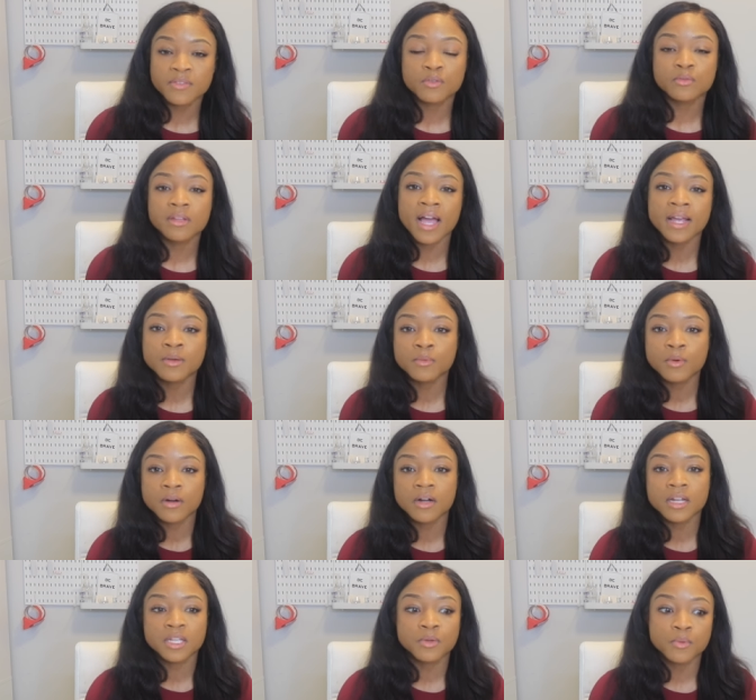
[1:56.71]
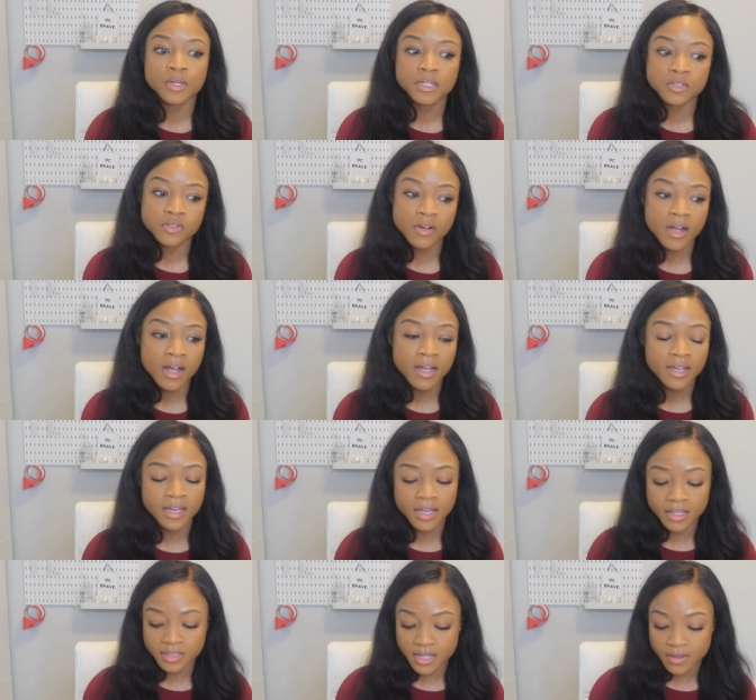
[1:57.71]
If you like one, you want to try
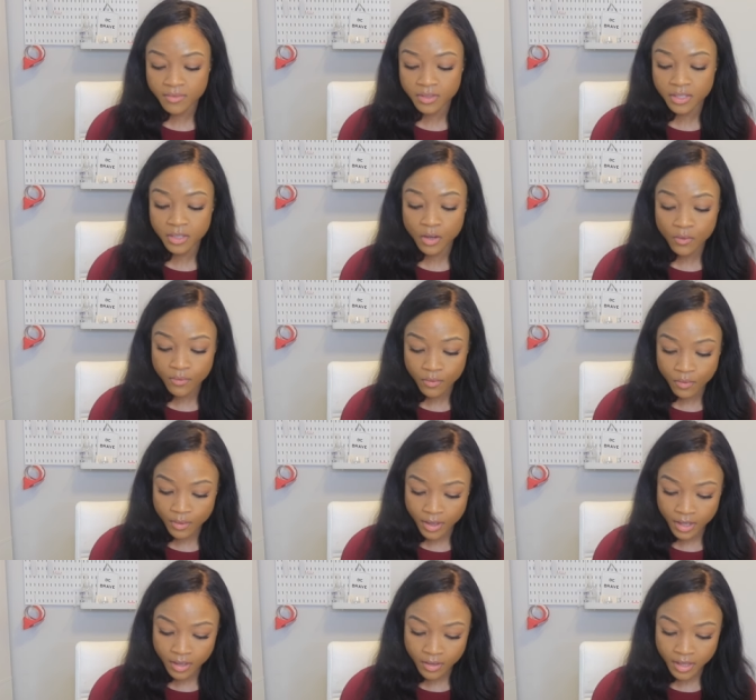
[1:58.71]
it, definitely go for it.